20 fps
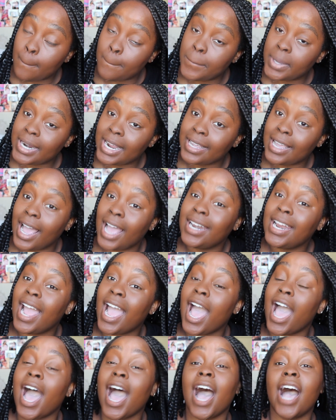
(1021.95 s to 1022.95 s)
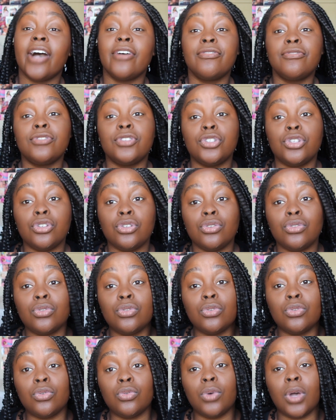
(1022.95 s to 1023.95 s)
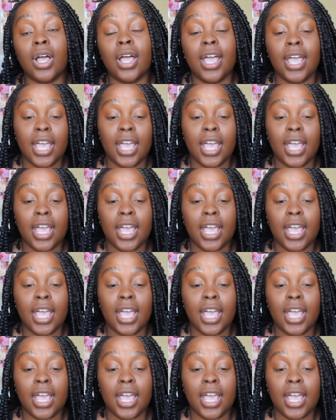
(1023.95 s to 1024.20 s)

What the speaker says: but I kind of have to.